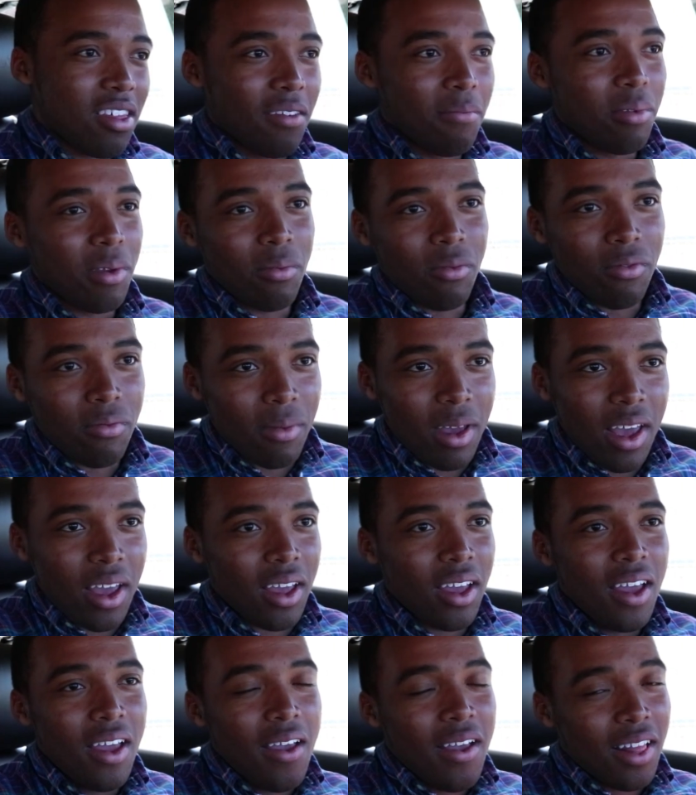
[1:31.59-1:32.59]
some people
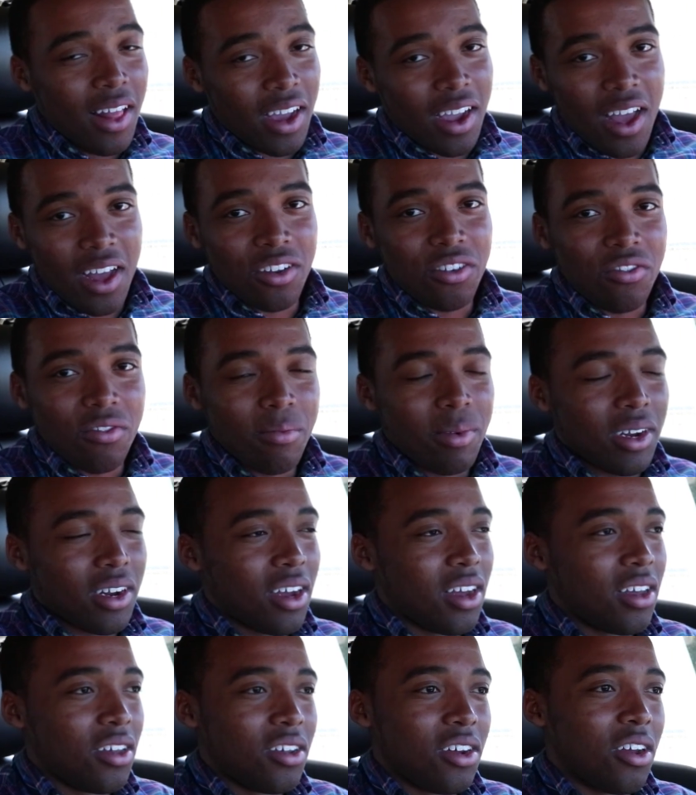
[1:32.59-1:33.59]
may, like I do,
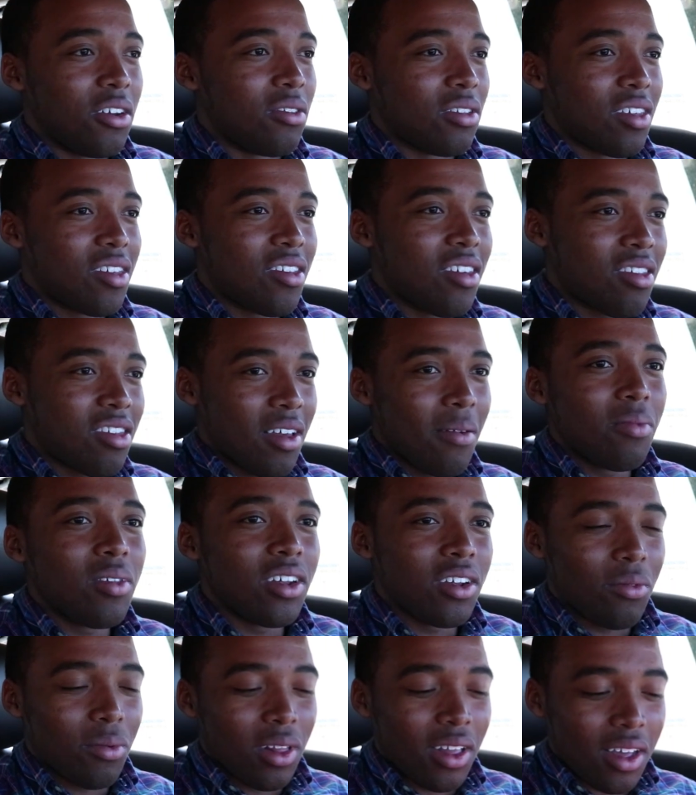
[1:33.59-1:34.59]
but you know, it's just
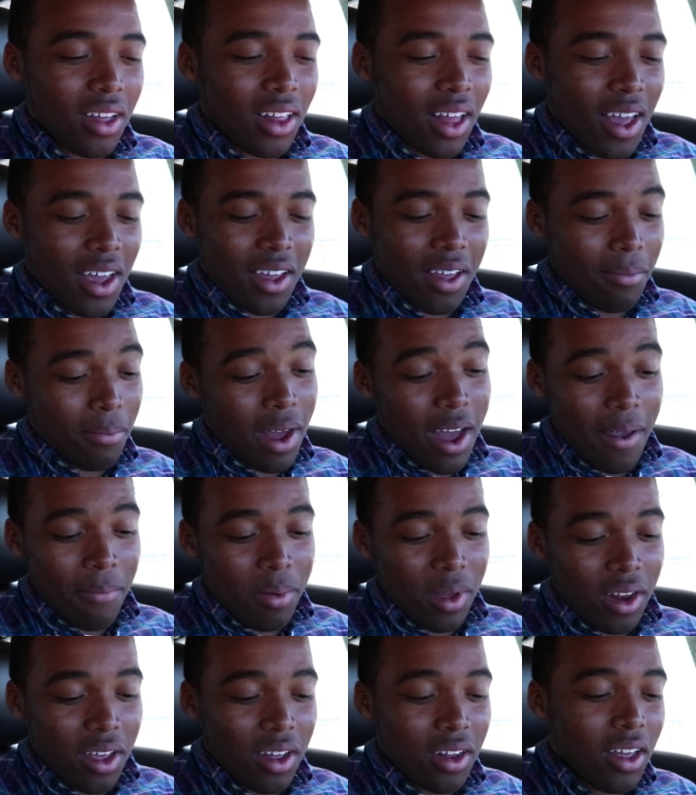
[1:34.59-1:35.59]
something to really like in my
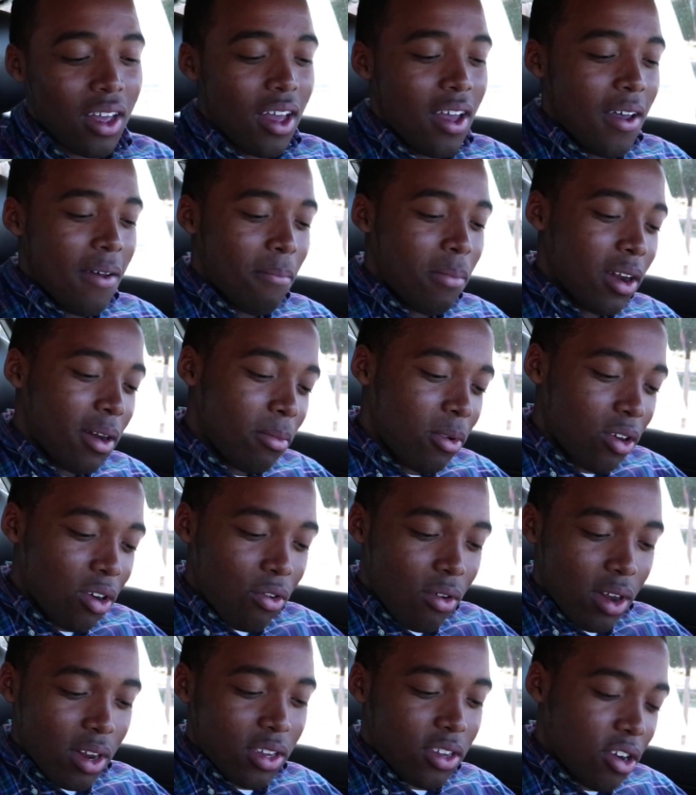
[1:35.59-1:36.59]
opinion. But I'm gonna
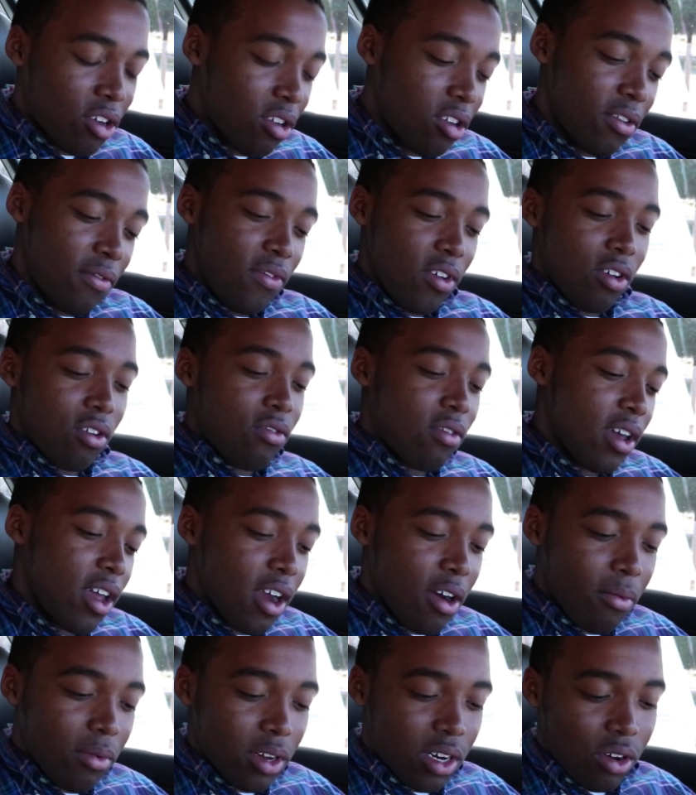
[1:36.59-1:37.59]
go ahead and turn on the vehicle
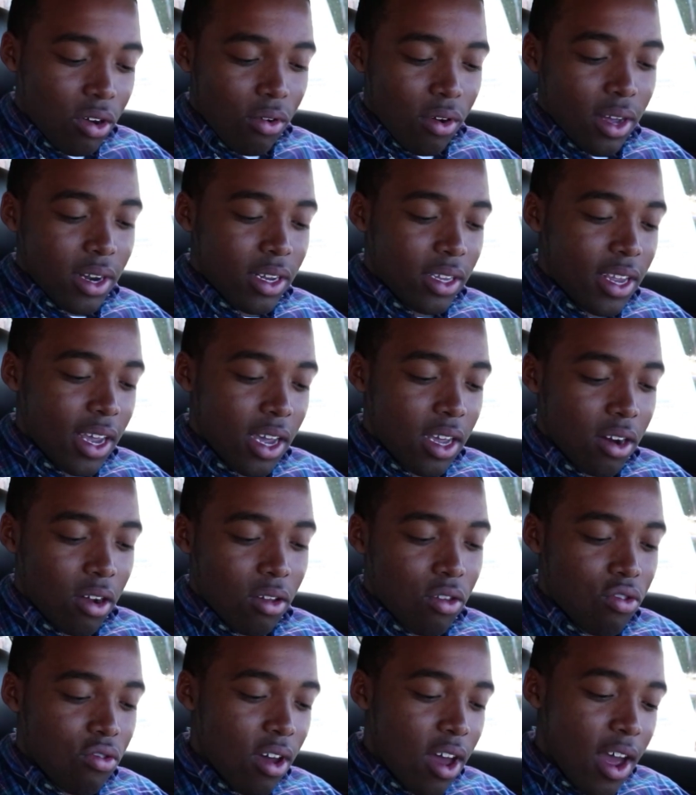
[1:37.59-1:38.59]
here. We're gonna go ahead and take it
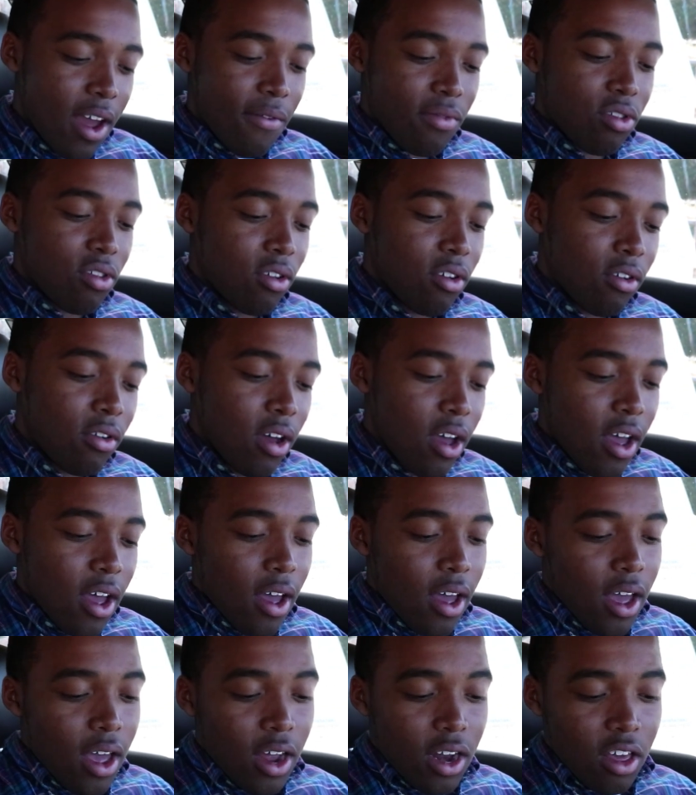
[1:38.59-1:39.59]
on a drive. So
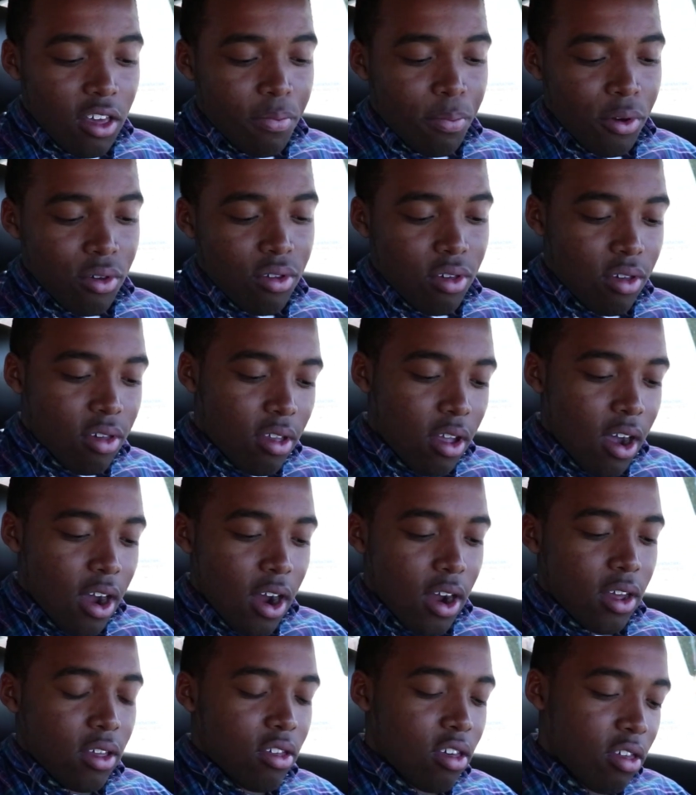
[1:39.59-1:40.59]
it is push to
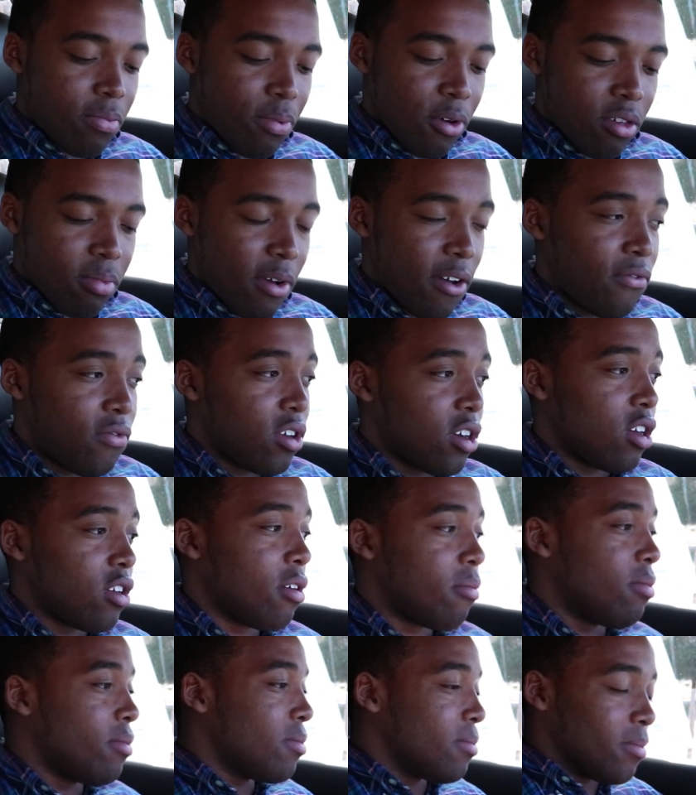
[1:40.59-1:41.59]
start. Just push my foot on
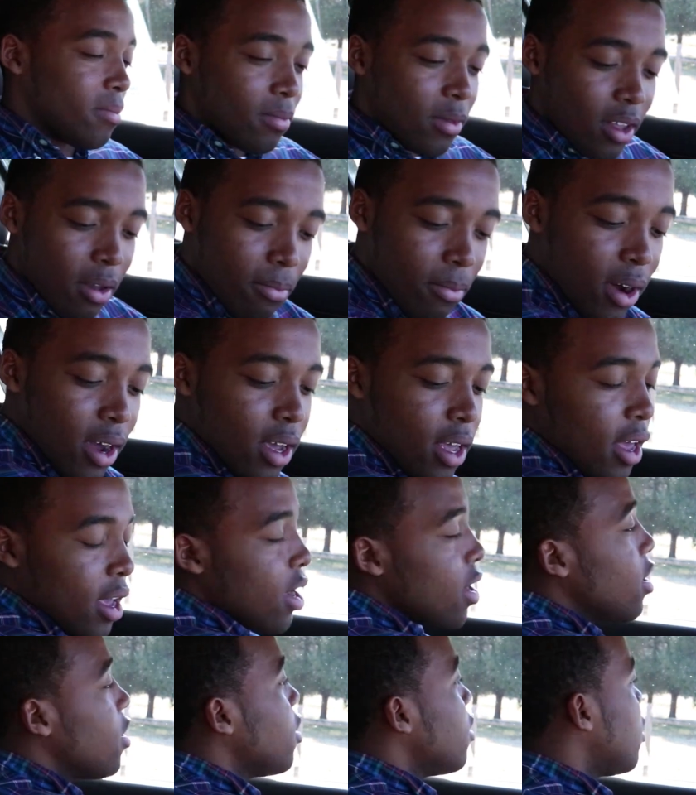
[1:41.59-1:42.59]
the brake
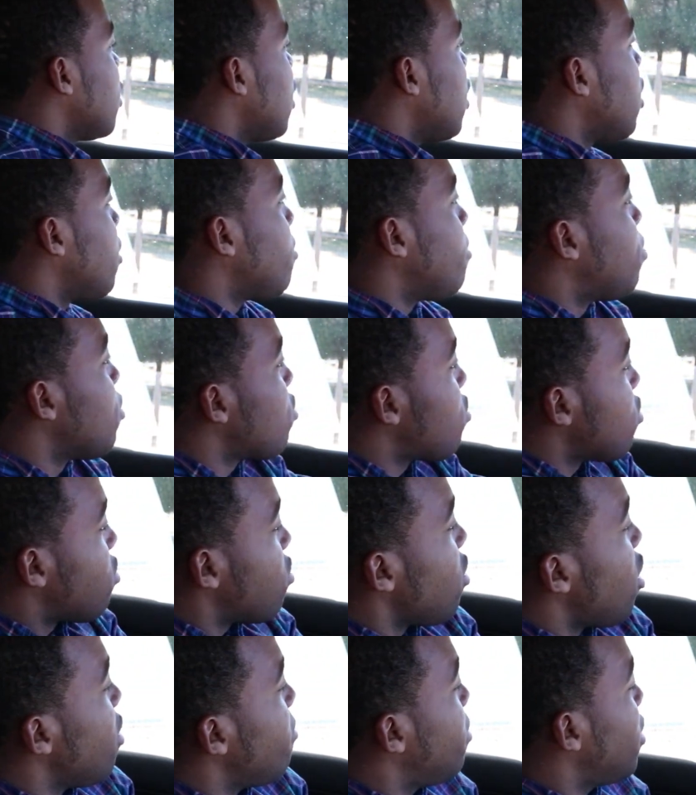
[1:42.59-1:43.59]
here and push the
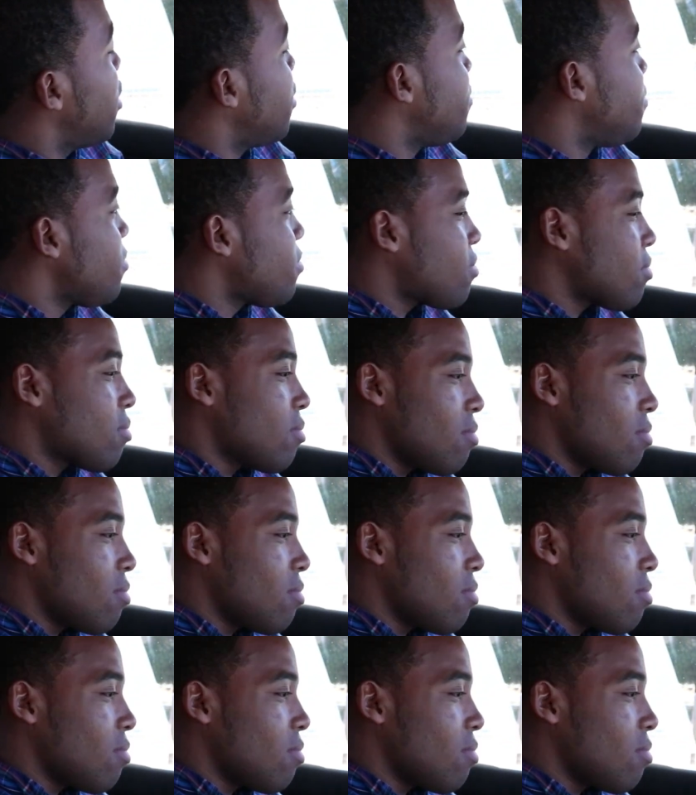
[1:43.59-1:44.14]
start button.